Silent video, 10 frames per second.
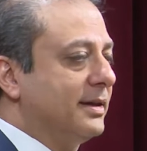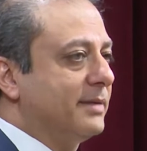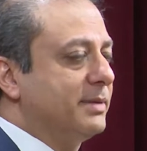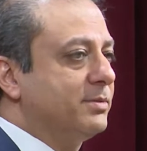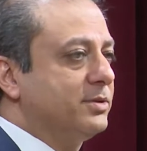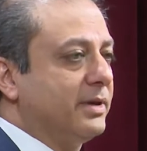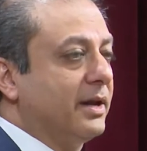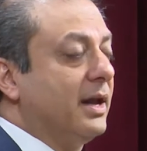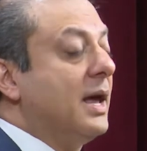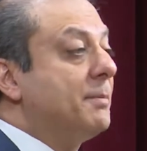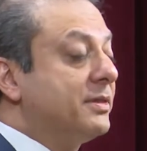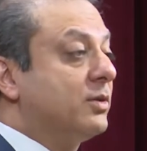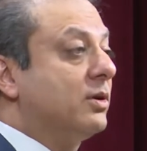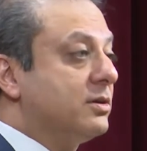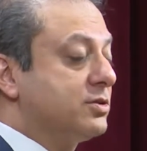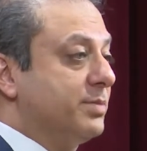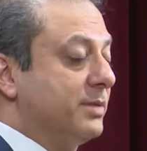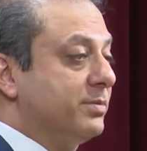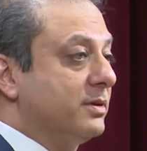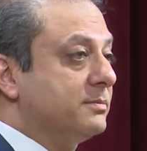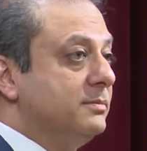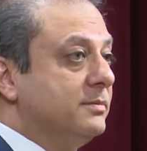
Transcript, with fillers: and a lot of people do that. But there are also people